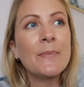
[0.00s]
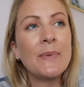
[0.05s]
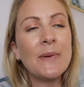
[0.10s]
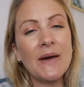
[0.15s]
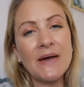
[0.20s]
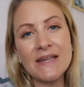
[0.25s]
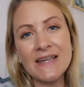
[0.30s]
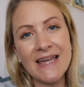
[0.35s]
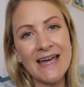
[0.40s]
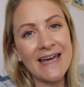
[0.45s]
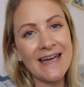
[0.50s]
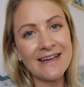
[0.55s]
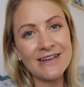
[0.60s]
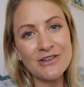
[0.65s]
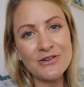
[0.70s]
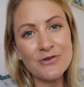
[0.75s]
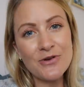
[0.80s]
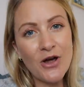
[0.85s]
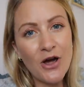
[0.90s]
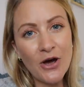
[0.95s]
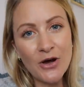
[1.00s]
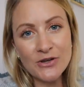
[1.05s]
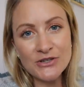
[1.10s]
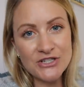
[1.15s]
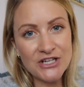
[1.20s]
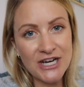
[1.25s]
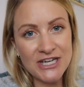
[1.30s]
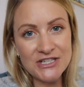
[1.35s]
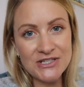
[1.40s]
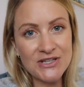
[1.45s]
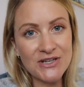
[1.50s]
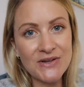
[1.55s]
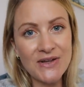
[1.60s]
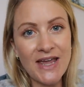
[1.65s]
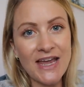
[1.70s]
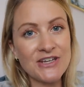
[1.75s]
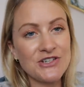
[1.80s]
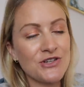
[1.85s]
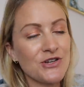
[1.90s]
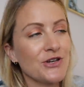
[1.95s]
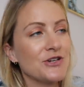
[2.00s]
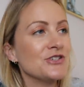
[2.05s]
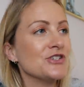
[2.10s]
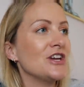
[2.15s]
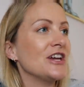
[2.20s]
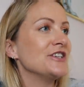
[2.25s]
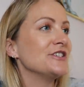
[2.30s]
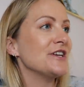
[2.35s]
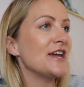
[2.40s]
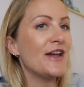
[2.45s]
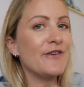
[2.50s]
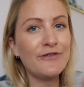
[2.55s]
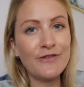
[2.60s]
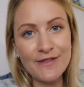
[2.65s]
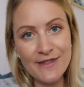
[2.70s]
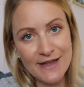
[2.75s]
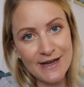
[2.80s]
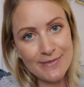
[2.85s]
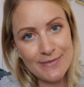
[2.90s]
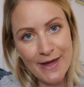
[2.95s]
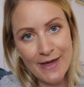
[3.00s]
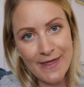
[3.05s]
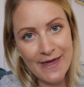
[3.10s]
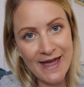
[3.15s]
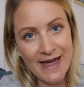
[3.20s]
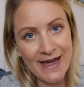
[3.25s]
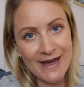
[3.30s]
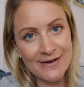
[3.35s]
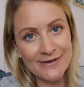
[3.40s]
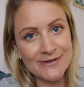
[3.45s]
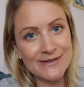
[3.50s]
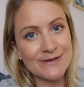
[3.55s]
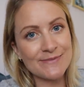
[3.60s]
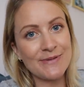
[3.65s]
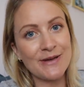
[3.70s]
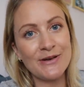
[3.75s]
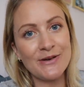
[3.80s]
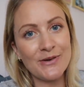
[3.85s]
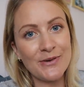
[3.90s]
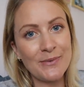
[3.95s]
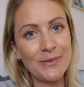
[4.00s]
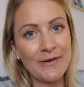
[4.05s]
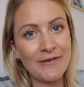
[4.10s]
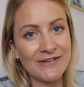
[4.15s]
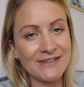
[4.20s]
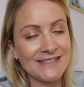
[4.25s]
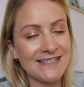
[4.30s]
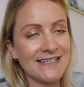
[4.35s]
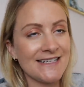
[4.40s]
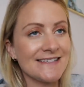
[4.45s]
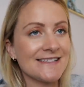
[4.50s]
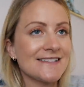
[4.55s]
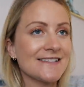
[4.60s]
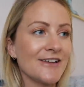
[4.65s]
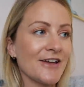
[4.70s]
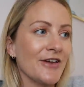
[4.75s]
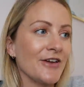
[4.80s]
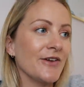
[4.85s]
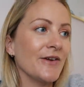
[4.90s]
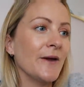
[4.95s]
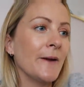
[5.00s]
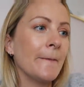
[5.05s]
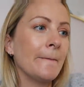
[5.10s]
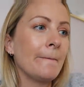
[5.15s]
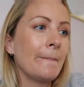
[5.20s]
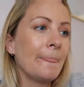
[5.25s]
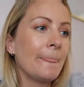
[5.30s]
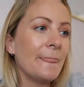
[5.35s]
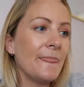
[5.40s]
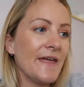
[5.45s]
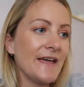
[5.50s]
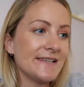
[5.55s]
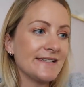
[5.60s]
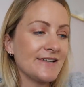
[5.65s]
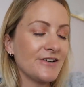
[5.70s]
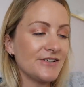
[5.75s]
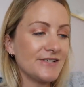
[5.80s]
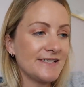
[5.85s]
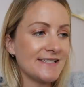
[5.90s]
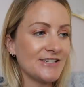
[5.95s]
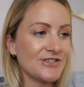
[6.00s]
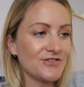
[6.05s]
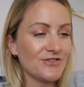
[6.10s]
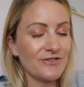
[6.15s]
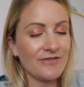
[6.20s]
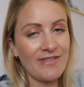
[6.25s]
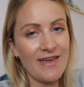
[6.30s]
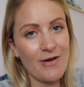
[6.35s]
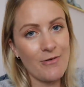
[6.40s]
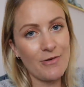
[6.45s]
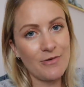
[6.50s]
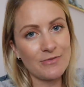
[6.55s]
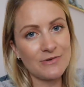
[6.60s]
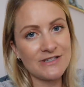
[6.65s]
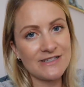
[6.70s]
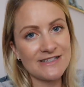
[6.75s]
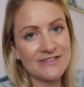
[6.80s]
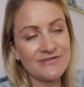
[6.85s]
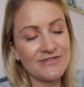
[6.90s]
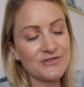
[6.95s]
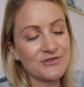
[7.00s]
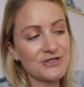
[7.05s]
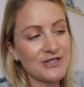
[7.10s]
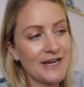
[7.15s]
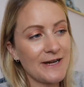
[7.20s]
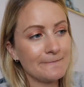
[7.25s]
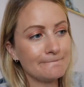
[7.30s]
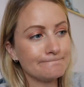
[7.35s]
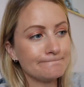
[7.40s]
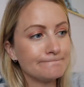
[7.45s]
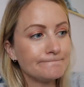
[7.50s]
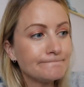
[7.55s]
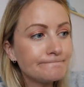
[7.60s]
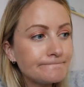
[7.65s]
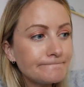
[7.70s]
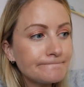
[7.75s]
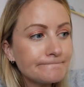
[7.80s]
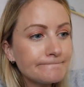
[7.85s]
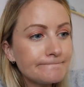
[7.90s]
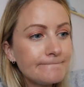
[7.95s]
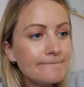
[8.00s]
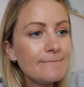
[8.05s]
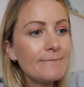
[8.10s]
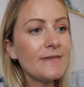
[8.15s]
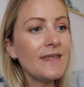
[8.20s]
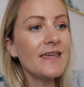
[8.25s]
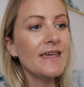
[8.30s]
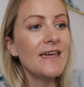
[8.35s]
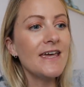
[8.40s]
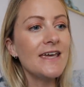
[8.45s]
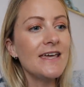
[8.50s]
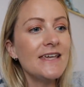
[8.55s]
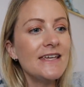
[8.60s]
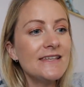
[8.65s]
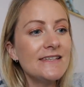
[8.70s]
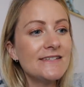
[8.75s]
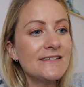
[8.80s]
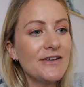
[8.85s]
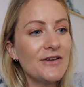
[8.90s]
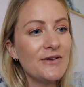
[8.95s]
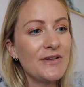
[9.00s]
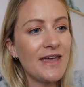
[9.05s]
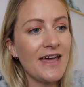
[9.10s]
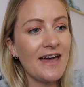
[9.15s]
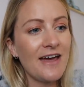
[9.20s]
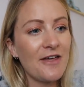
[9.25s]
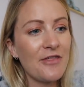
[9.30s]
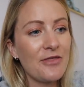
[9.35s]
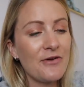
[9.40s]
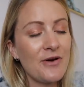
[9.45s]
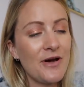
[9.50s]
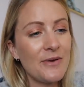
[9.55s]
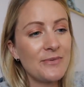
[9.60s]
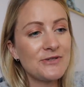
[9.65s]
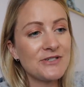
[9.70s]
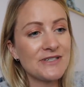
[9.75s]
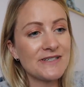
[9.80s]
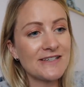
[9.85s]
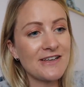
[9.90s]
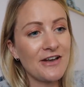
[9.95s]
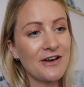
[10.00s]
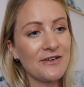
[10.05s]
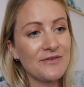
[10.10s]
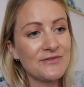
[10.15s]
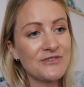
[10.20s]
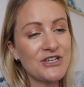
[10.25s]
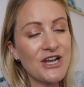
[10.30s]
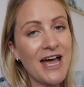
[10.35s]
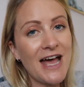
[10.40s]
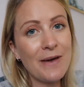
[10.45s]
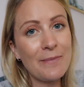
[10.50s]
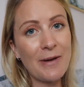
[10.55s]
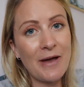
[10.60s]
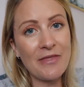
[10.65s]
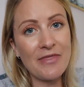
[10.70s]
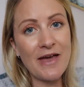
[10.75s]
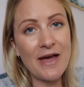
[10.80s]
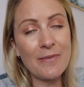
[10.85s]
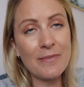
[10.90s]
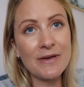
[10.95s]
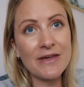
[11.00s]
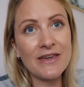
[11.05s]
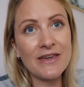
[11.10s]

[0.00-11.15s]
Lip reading: But yeah, you can't change the location. You can change everything about the house, but not where it is. So that's our decision on that one, which is a real shame. So yeah, I thought I would just kind of chat about that,